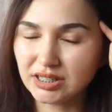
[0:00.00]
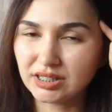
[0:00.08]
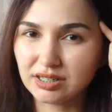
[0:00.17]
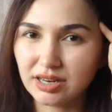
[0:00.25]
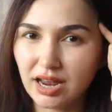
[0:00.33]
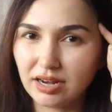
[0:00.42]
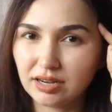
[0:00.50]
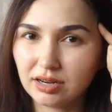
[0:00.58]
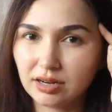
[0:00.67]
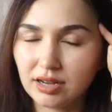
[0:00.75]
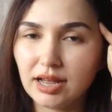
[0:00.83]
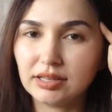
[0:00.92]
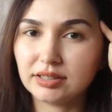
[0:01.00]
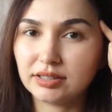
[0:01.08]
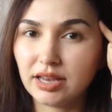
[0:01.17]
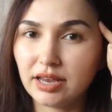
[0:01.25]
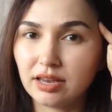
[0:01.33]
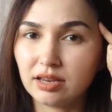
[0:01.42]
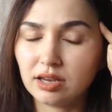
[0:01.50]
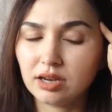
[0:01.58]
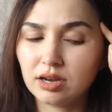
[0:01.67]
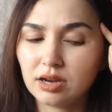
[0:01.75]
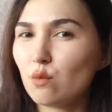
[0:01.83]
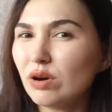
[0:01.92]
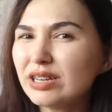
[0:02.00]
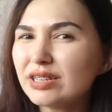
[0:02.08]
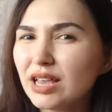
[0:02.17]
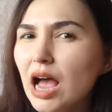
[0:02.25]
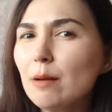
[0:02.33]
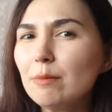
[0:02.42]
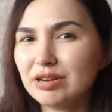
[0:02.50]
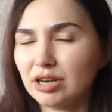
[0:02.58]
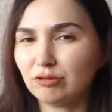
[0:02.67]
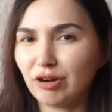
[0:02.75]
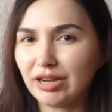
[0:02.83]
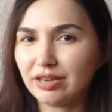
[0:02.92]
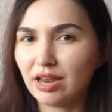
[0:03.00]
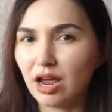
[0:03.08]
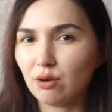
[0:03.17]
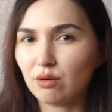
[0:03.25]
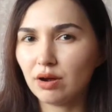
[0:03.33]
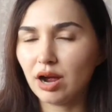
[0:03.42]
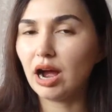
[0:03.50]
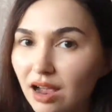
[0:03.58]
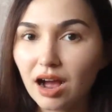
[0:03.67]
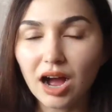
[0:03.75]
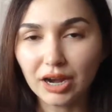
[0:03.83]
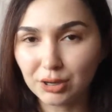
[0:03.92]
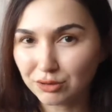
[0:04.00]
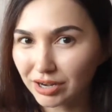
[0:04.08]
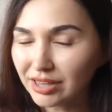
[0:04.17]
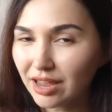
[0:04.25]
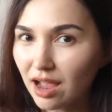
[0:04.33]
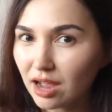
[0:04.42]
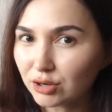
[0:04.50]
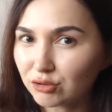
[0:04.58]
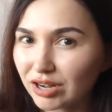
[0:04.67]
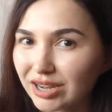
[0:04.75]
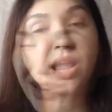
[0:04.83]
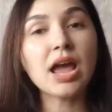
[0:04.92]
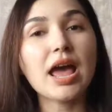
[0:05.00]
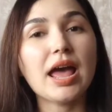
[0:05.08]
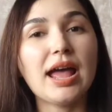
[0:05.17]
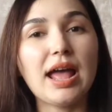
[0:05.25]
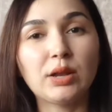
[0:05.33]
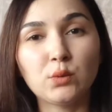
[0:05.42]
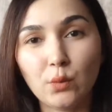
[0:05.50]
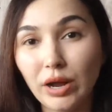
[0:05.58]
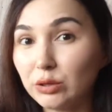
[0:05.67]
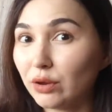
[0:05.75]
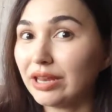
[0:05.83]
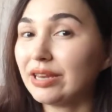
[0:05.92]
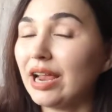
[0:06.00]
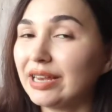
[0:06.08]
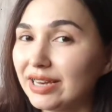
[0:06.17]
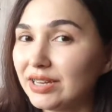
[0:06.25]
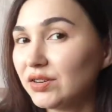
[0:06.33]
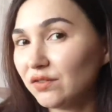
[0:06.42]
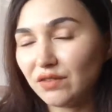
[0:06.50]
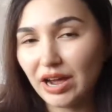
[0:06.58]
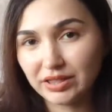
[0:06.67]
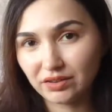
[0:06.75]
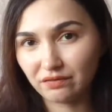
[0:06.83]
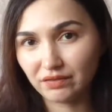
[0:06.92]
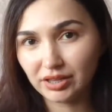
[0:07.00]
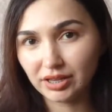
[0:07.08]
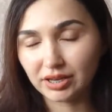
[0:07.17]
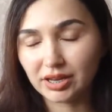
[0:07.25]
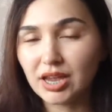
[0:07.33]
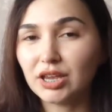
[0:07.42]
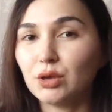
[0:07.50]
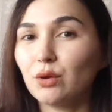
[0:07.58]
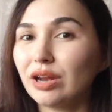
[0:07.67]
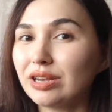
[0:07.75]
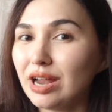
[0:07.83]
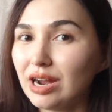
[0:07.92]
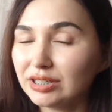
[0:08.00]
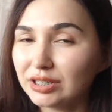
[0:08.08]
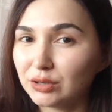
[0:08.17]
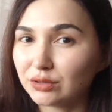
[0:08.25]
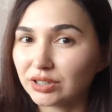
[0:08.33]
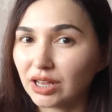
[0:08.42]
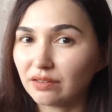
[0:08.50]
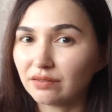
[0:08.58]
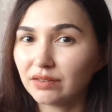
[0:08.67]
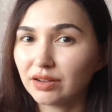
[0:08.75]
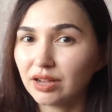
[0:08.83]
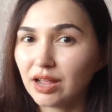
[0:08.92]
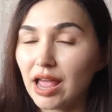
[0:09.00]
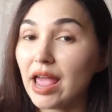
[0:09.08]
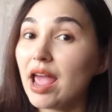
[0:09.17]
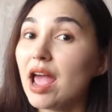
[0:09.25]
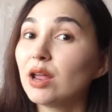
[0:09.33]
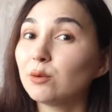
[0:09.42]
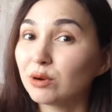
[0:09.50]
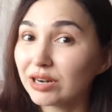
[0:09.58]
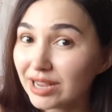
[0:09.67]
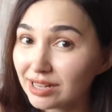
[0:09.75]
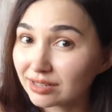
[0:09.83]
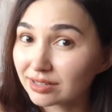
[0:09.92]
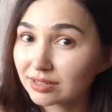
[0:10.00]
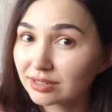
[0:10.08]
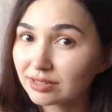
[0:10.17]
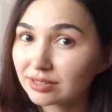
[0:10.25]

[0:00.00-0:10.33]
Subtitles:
instead and saying, what is happening right now? Are you really hungry? And when you can identify the feeling, you can ask yourself, and what else?